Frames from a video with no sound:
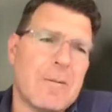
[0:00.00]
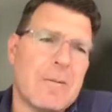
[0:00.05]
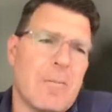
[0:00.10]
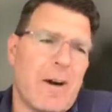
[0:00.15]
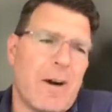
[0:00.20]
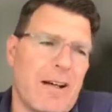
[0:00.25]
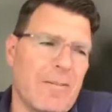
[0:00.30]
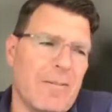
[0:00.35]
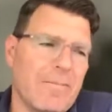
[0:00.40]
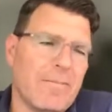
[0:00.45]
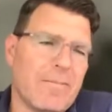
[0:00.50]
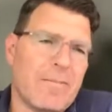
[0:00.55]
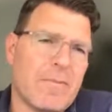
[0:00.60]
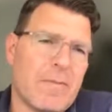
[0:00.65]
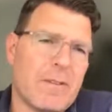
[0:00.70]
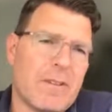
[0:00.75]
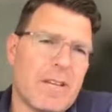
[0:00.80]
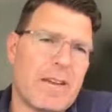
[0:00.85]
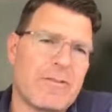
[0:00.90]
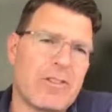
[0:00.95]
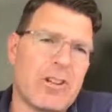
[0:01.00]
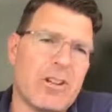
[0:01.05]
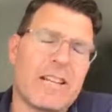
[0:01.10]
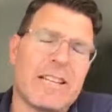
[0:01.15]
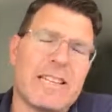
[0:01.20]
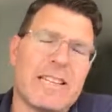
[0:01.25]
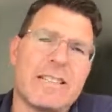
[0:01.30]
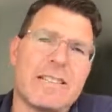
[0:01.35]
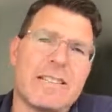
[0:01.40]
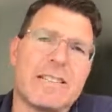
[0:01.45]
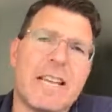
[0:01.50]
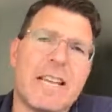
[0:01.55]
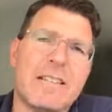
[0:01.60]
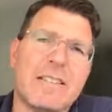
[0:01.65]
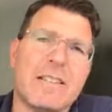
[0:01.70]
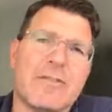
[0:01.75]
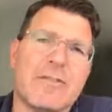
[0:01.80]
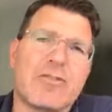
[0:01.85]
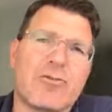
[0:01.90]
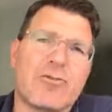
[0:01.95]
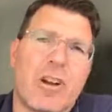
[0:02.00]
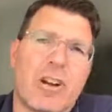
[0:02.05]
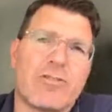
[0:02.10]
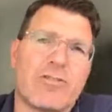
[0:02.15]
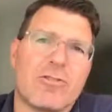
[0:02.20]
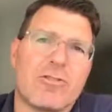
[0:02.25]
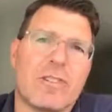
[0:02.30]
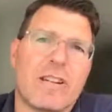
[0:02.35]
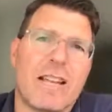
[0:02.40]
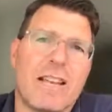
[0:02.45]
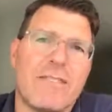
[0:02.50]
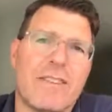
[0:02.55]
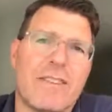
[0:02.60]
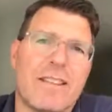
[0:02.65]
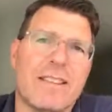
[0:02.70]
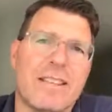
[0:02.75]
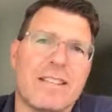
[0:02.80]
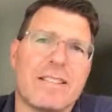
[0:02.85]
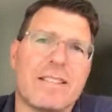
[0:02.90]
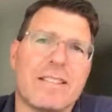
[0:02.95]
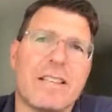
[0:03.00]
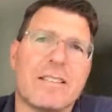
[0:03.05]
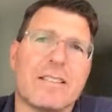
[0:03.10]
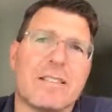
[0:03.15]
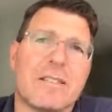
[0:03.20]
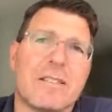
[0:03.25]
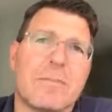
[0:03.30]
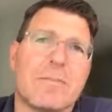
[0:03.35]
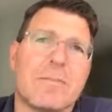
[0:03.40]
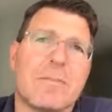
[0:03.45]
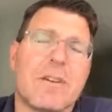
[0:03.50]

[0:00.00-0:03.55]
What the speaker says: Well, you have to look at the incentive structure kind of in this system.